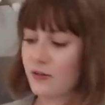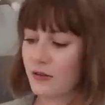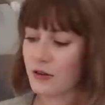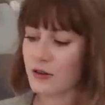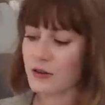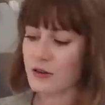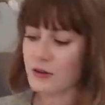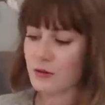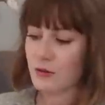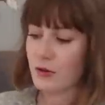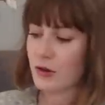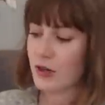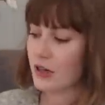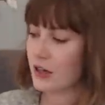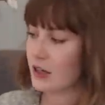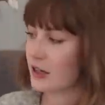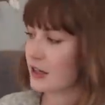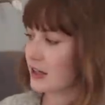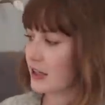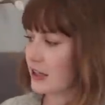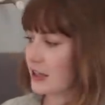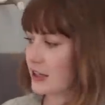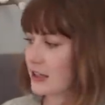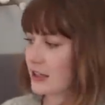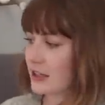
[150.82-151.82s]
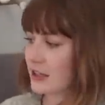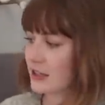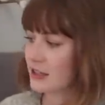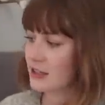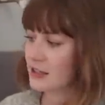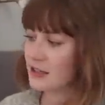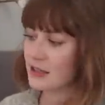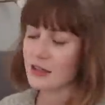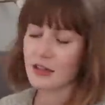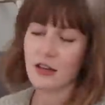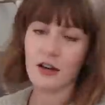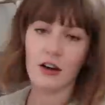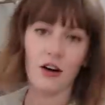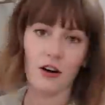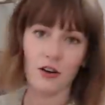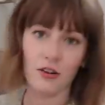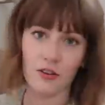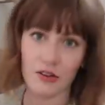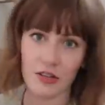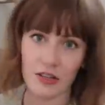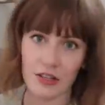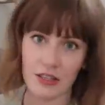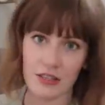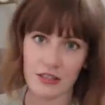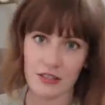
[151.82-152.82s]
the first one is
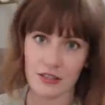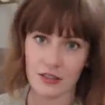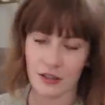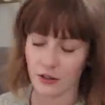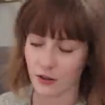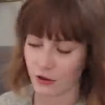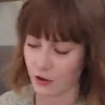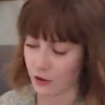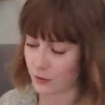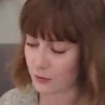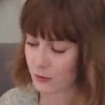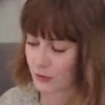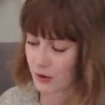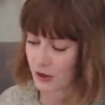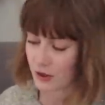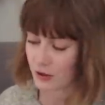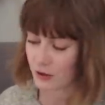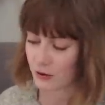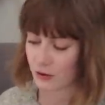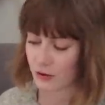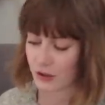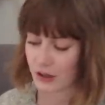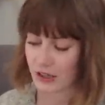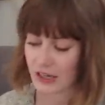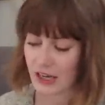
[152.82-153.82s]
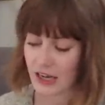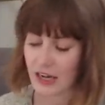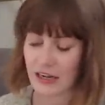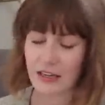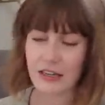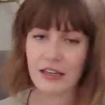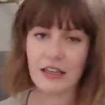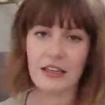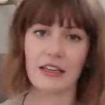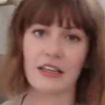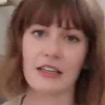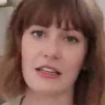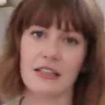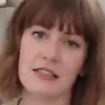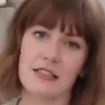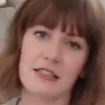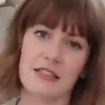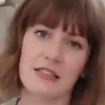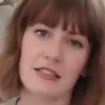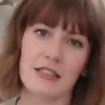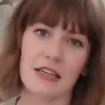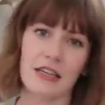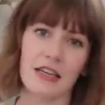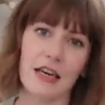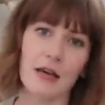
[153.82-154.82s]
called the Snuggle Me Organic.
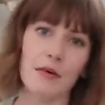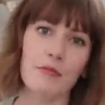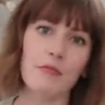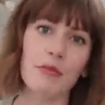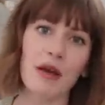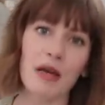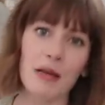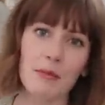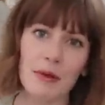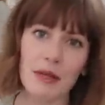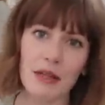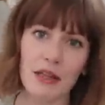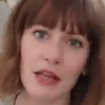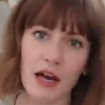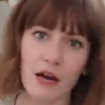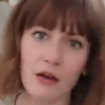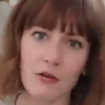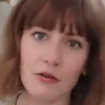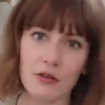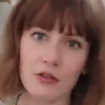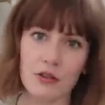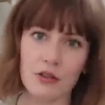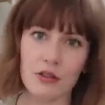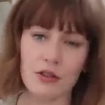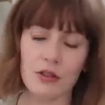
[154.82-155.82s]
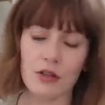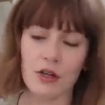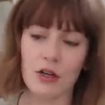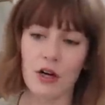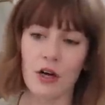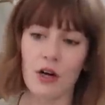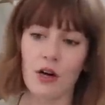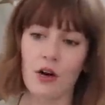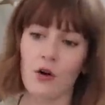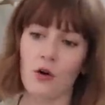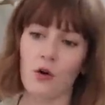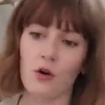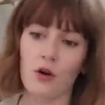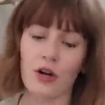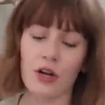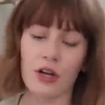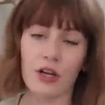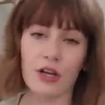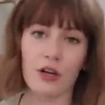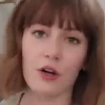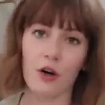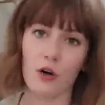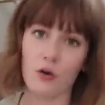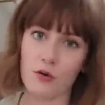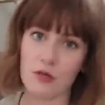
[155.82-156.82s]
It's like a baby lounger or
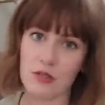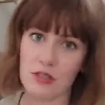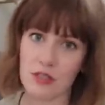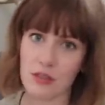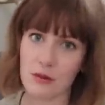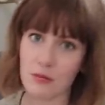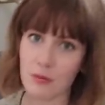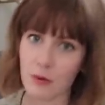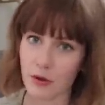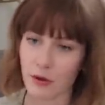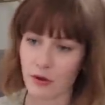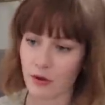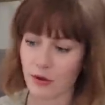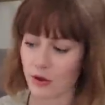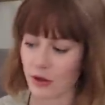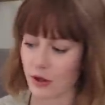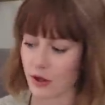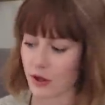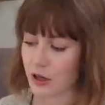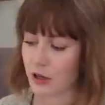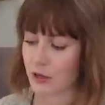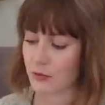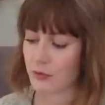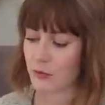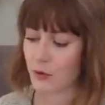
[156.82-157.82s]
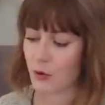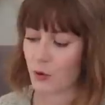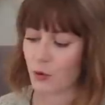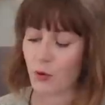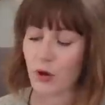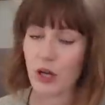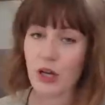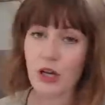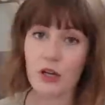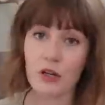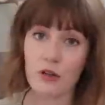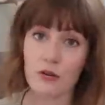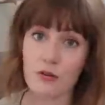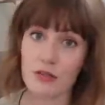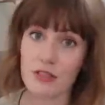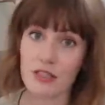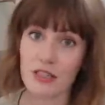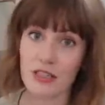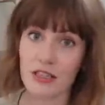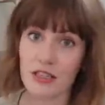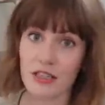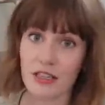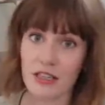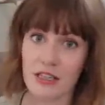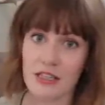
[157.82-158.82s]
a co-sleeper. Um, we used
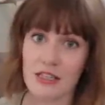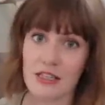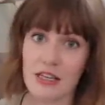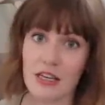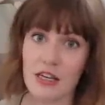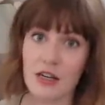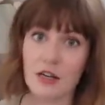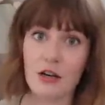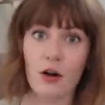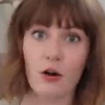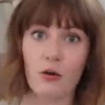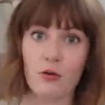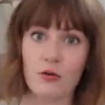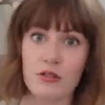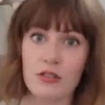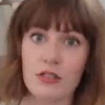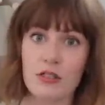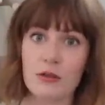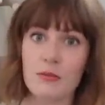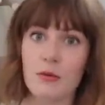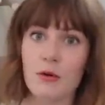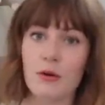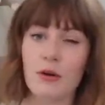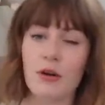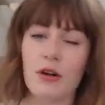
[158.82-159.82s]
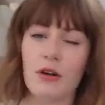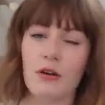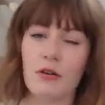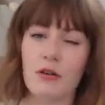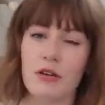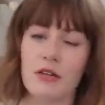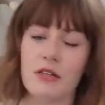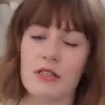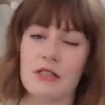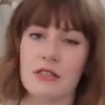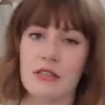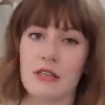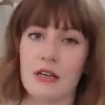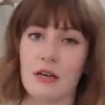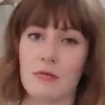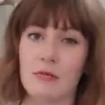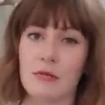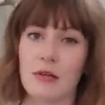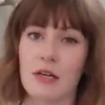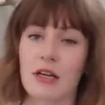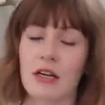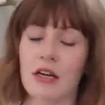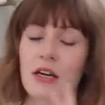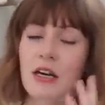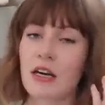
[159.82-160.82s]
it as a co-sleeper. Harriet
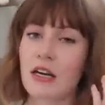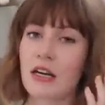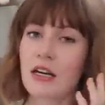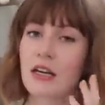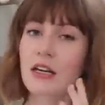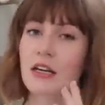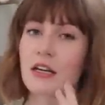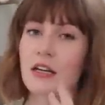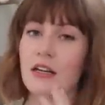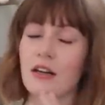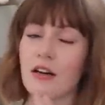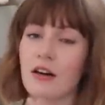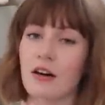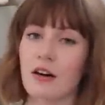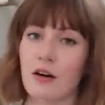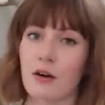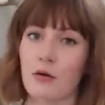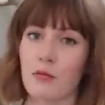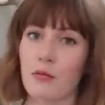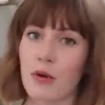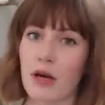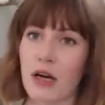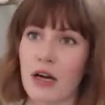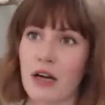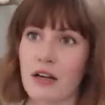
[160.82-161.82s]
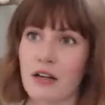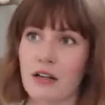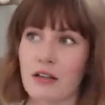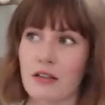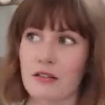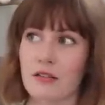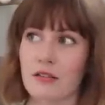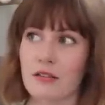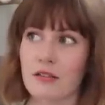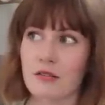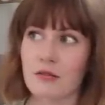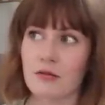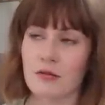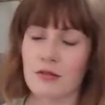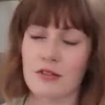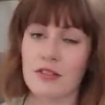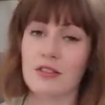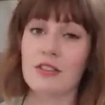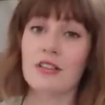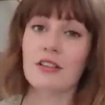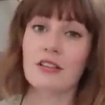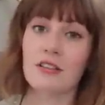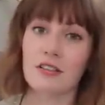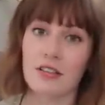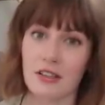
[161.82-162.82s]
slept in our bed and well
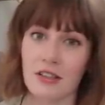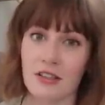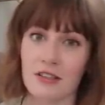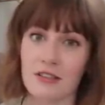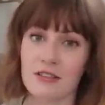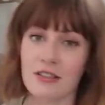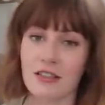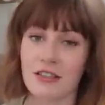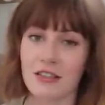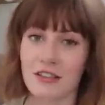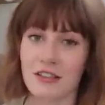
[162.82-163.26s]
still does